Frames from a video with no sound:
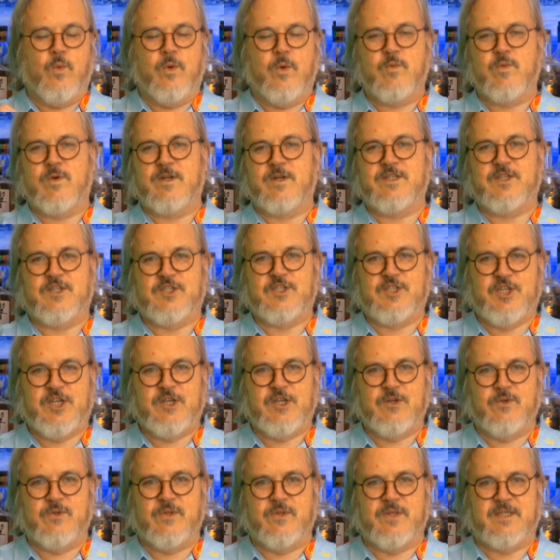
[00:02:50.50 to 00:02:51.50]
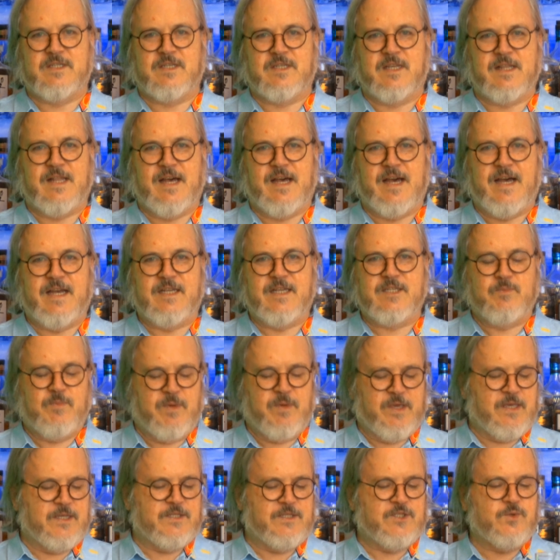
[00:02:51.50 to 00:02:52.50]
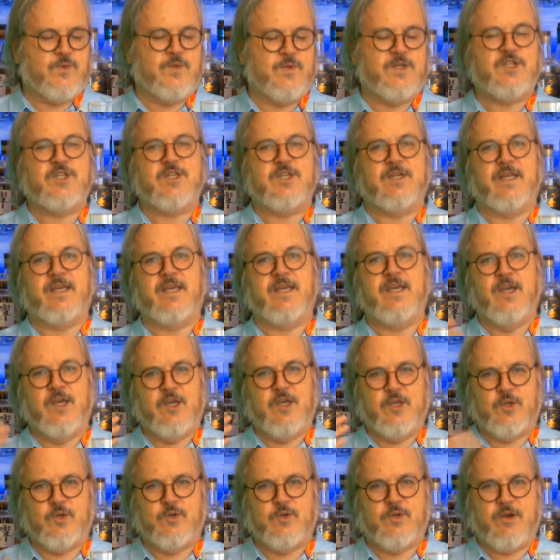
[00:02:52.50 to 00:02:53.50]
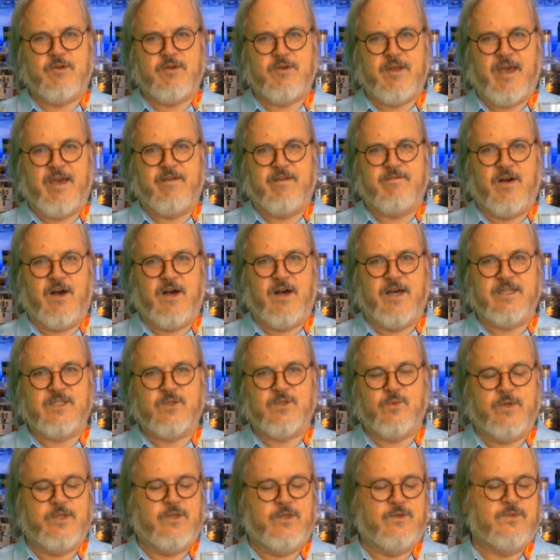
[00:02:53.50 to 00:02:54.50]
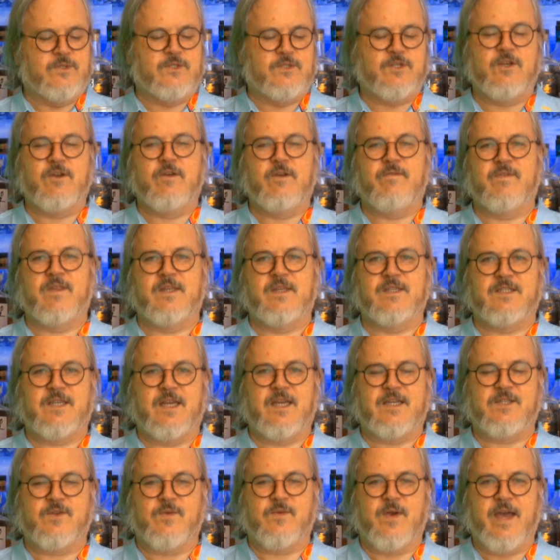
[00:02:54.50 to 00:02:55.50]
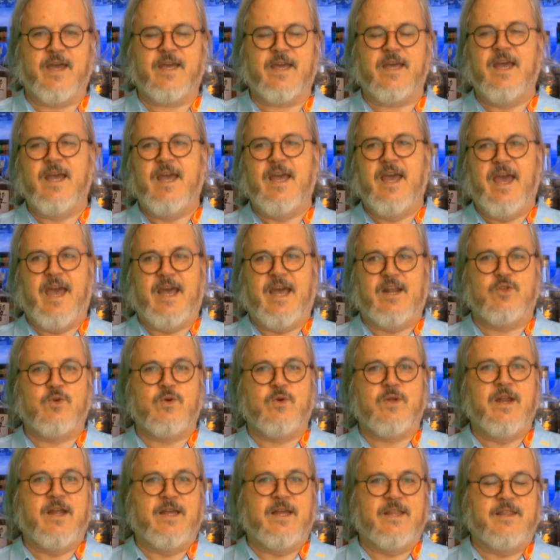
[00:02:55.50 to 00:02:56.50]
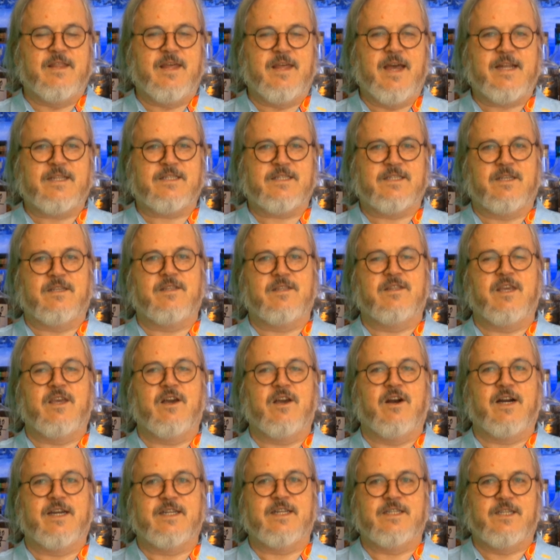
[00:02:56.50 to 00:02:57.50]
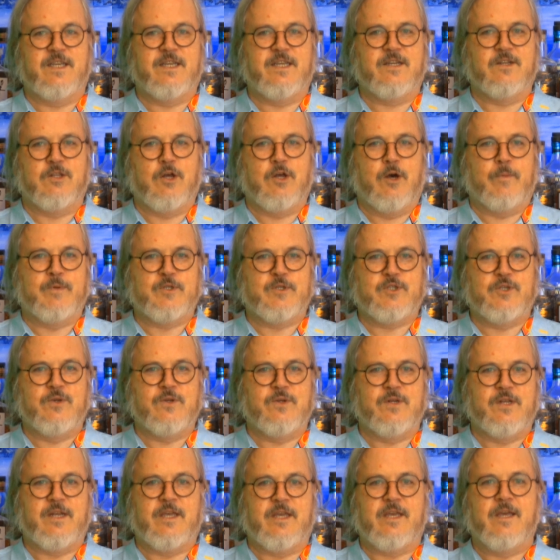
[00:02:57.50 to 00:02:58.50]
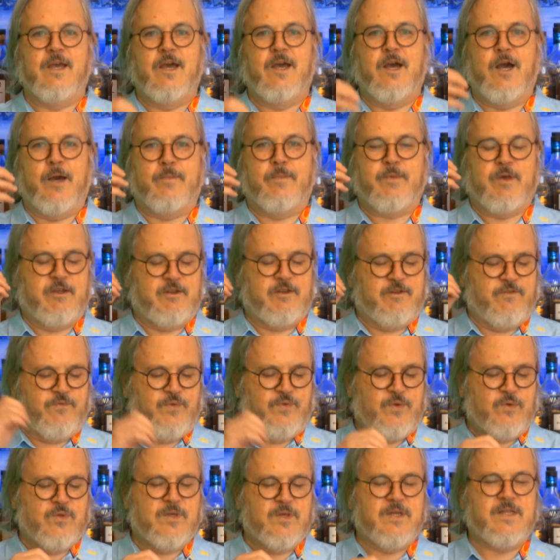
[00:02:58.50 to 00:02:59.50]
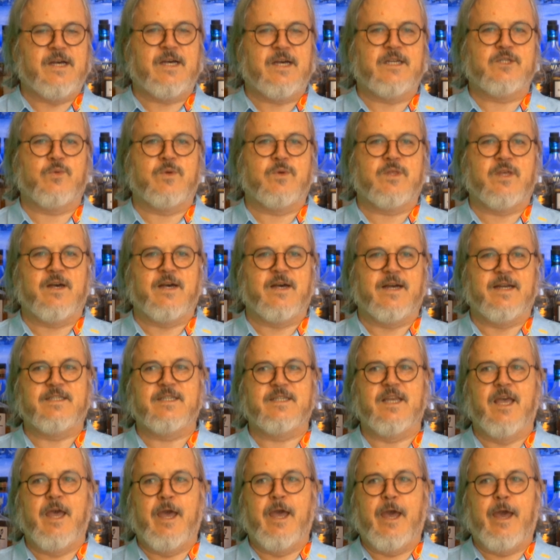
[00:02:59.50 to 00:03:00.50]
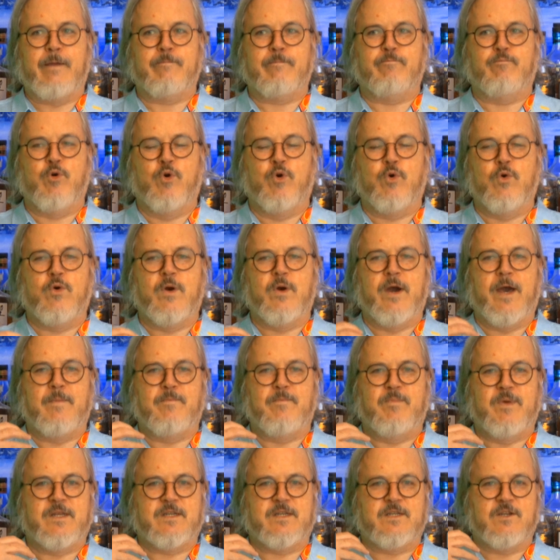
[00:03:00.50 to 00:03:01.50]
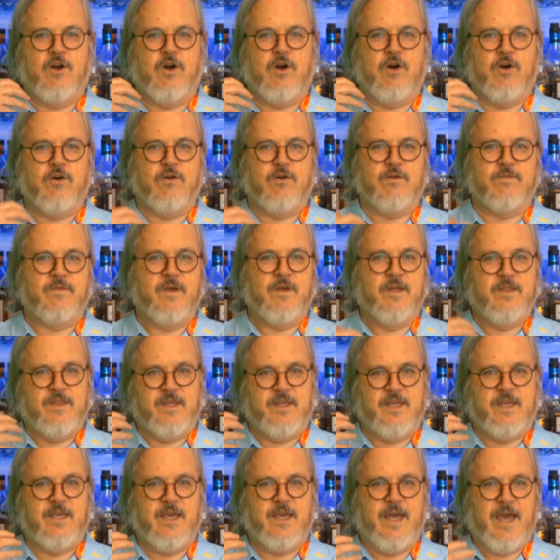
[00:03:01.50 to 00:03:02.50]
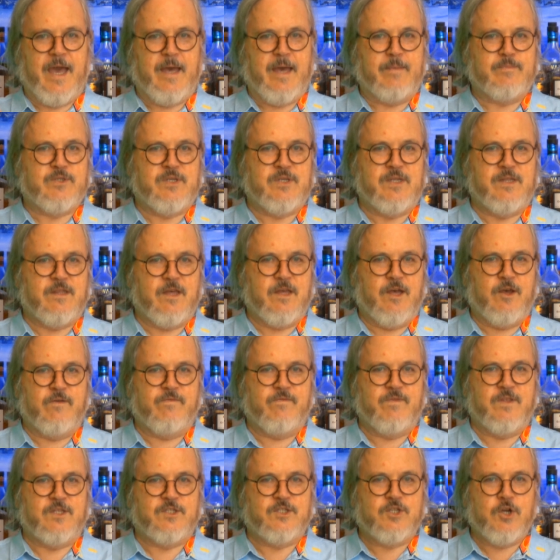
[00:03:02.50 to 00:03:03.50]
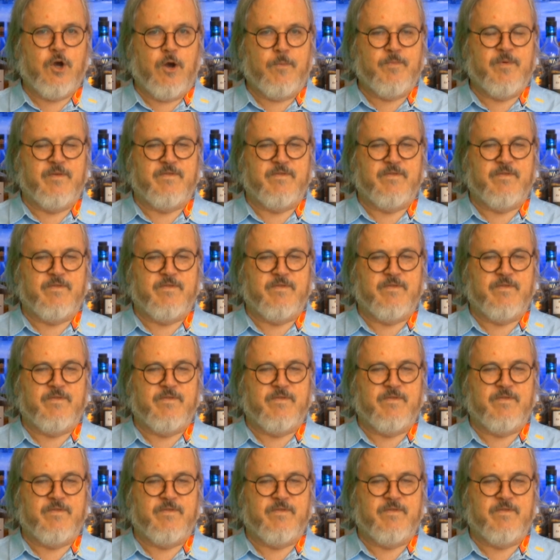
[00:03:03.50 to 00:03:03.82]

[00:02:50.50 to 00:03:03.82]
we wanted to chill this glass because traditionally you don't have ice when you serve the Sazerac. And I thought that's the ideal opportunity. I'm going to fill the glass with ice and pour a bit of the absinthe over the top